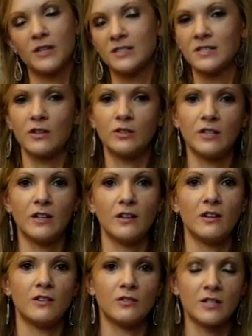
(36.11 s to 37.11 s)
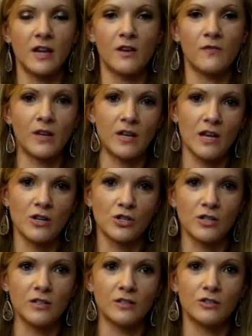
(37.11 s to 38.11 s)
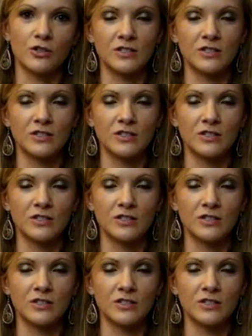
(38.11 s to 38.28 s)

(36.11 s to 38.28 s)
get settled in and take a vacation.